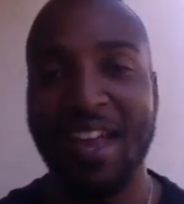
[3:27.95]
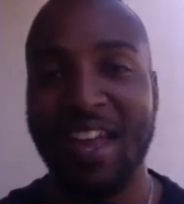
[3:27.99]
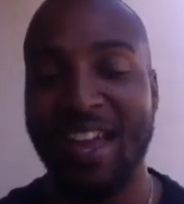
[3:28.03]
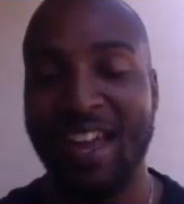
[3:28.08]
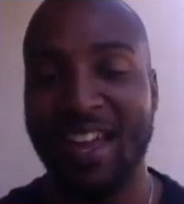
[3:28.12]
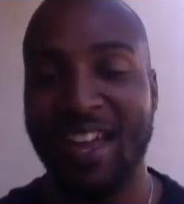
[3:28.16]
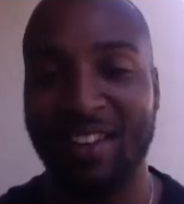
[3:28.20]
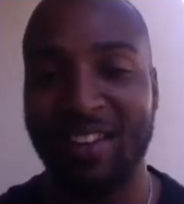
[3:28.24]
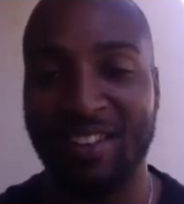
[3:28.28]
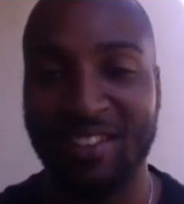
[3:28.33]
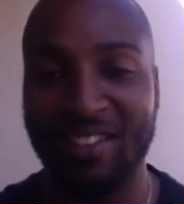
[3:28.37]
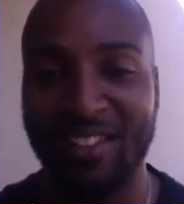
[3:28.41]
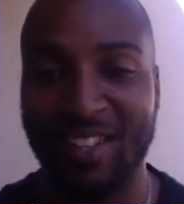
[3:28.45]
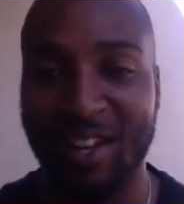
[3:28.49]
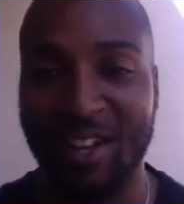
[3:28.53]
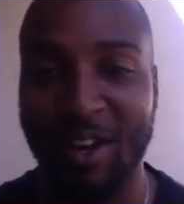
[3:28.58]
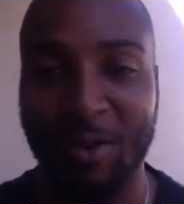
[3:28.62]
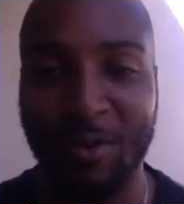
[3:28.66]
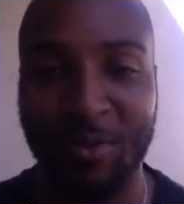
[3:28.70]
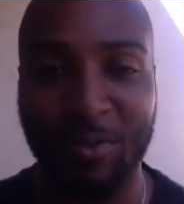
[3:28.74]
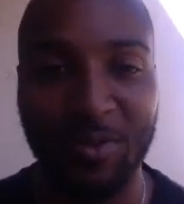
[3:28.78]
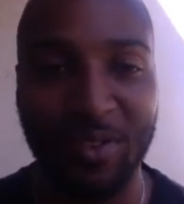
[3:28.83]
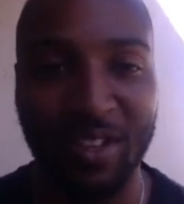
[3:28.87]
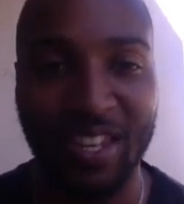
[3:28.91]
And,
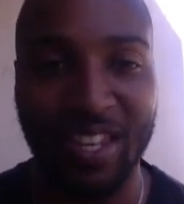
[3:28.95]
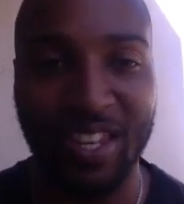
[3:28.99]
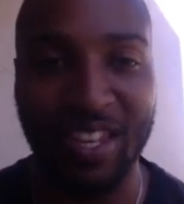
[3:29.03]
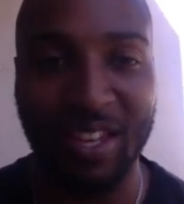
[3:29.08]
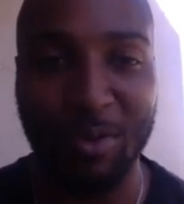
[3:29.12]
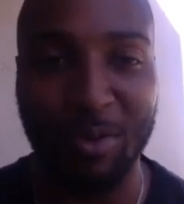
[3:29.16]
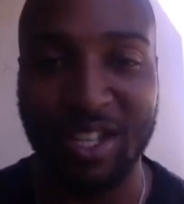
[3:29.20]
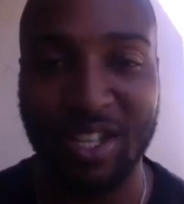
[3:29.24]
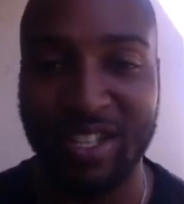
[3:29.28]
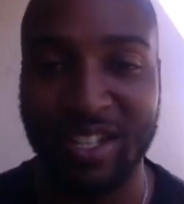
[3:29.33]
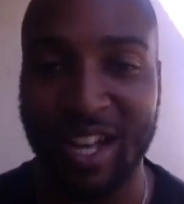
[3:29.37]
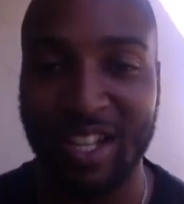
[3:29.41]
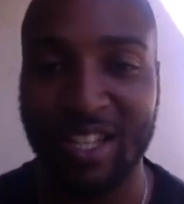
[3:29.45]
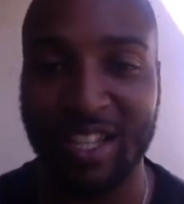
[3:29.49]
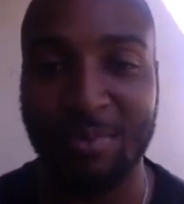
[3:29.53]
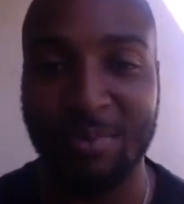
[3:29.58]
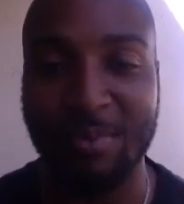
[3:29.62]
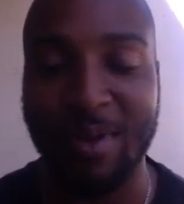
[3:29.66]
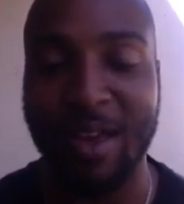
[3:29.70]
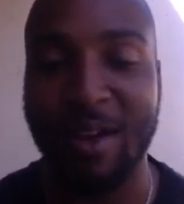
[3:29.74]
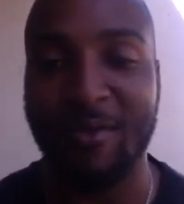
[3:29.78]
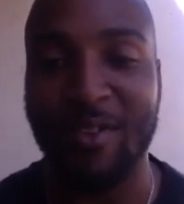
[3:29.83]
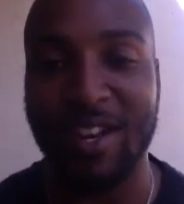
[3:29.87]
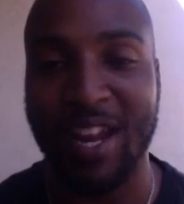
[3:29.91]
he reaches out to
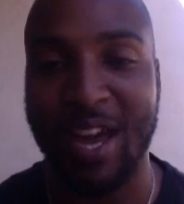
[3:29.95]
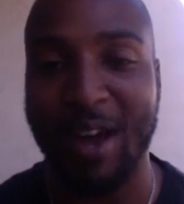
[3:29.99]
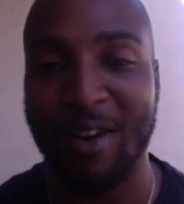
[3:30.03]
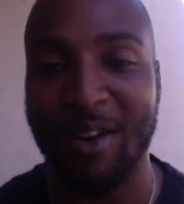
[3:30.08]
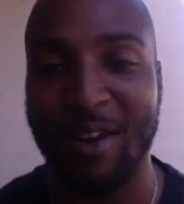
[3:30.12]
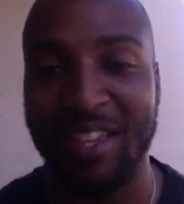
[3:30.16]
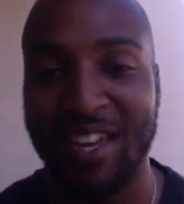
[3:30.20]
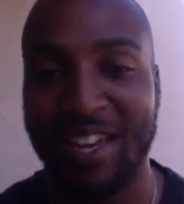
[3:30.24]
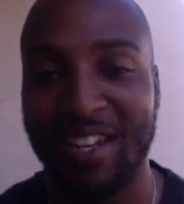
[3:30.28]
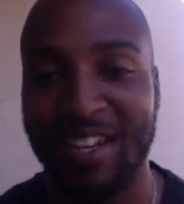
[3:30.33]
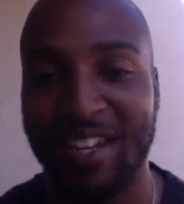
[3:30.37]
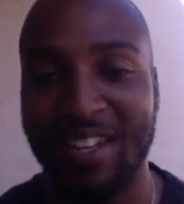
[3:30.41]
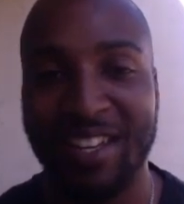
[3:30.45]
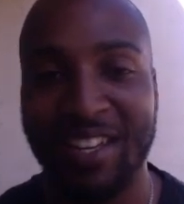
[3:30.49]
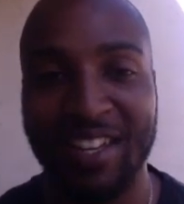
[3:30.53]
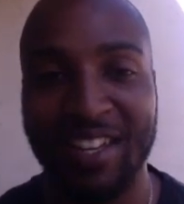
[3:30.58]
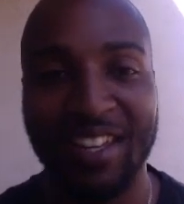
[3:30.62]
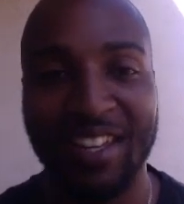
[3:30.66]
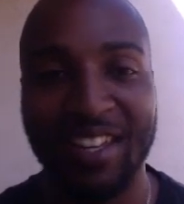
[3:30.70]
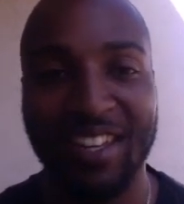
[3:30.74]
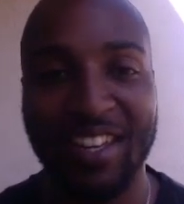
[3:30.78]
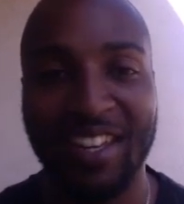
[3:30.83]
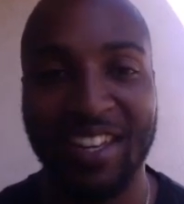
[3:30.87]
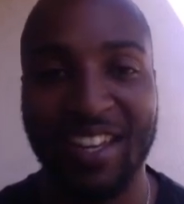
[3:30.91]
me every now and then,
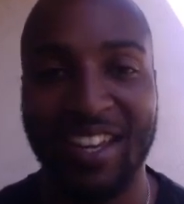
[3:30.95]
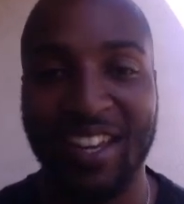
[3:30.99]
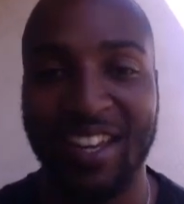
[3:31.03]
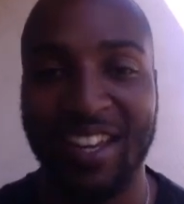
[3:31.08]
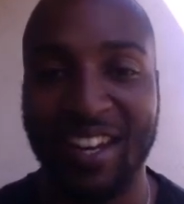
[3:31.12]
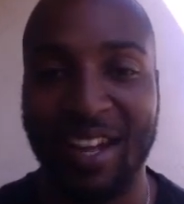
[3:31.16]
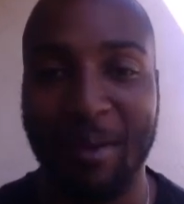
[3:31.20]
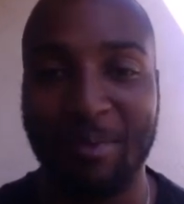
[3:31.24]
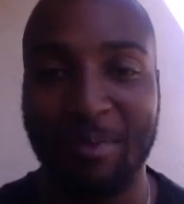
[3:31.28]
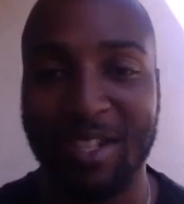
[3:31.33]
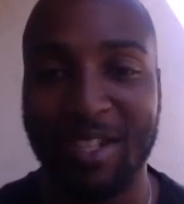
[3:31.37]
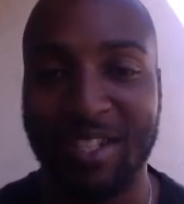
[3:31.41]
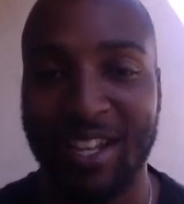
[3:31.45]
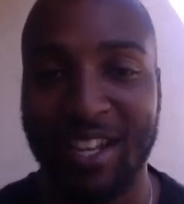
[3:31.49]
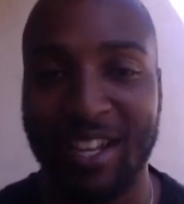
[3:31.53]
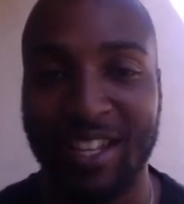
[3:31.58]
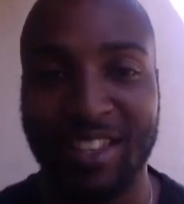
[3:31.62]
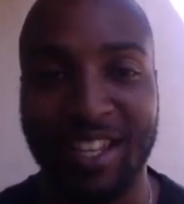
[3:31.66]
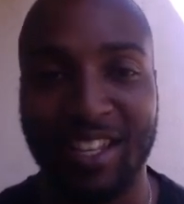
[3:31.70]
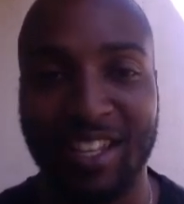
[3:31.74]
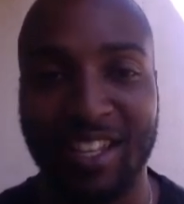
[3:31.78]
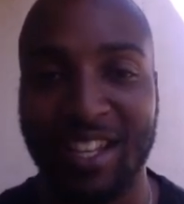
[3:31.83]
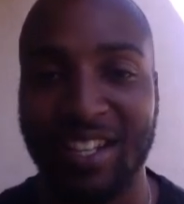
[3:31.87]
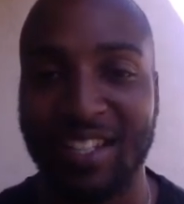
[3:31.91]
and I'm just like
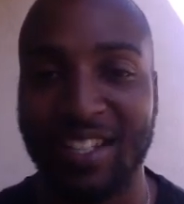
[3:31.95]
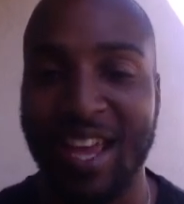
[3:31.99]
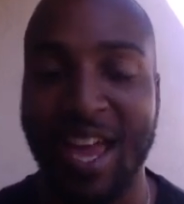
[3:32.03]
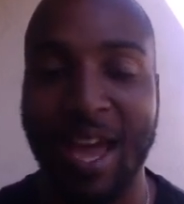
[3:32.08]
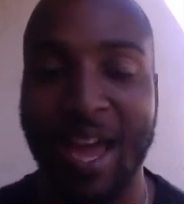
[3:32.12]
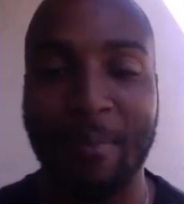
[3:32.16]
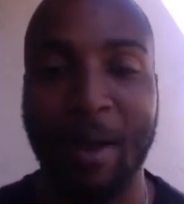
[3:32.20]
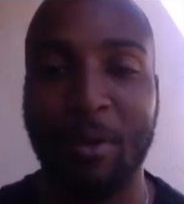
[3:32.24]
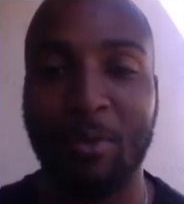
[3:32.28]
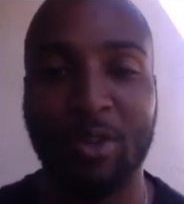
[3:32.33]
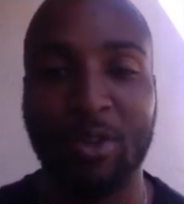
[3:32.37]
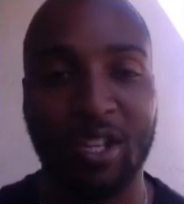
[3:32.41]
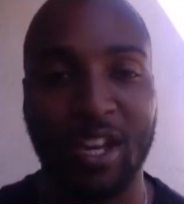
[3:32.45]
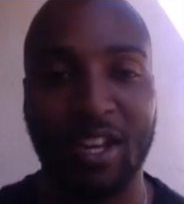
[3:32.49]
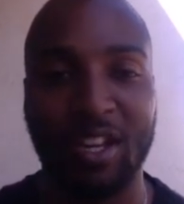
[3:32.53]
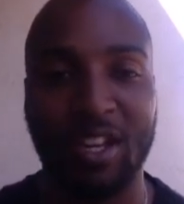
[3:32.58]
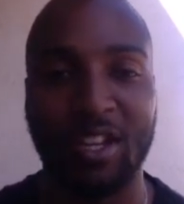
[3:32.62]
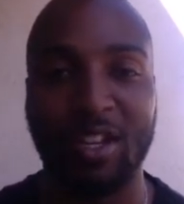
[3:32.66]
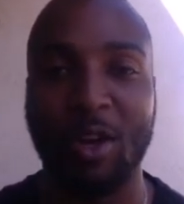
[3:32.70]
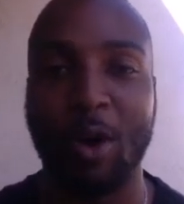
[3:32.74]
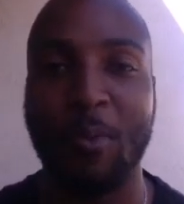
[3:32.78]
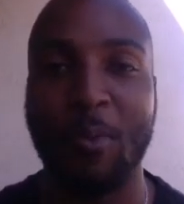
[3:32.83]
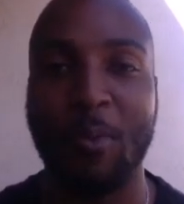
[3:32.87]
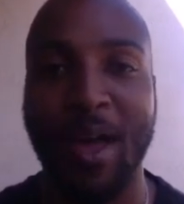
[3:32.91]
thinking like, damn, I wish I
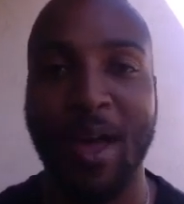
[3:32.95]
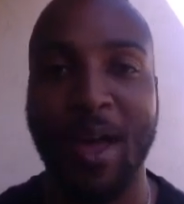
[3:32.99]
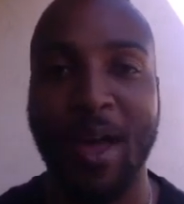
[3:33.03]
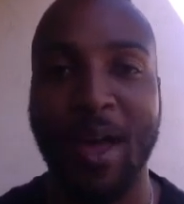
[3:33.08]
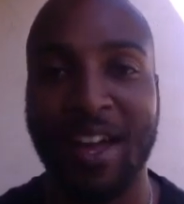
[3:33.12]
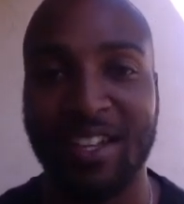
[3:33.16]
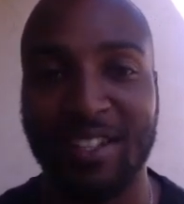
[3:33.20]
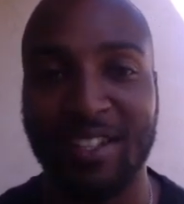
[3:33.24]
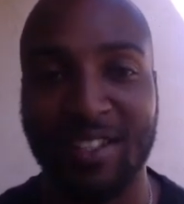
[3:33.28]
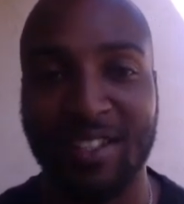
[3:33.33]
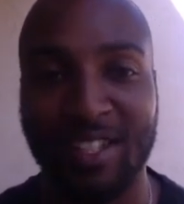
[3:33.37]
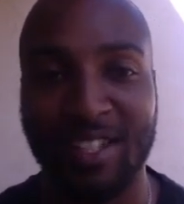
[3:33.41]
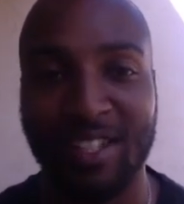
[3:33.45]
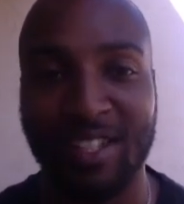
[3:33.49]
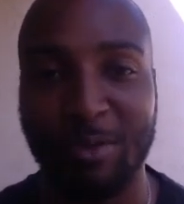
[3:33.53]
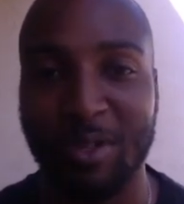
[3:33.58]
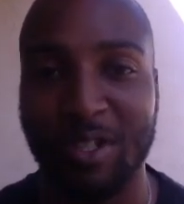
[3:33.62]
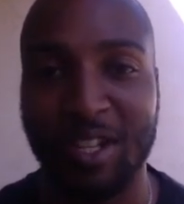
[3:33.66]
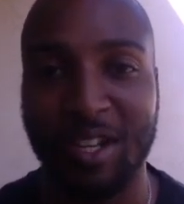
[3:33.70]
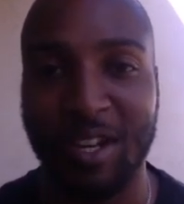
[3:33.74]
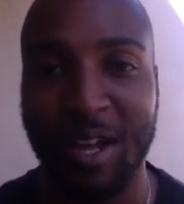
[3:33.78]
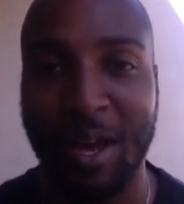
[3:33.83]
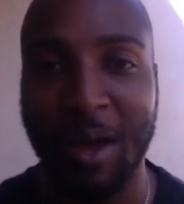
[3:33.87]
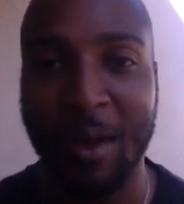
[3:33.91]
could go back and
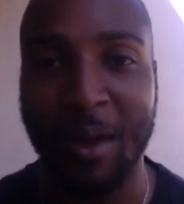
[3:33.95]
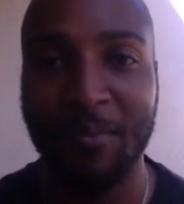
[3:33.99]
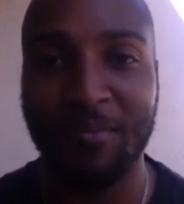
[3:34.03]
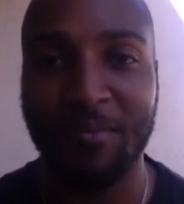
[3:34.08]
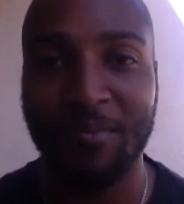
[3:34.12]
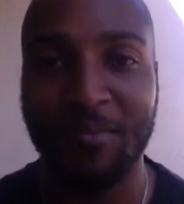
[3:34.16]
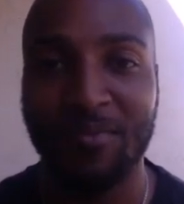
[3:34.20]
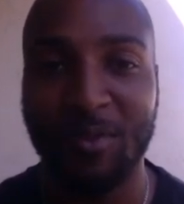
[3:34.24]
switch it up.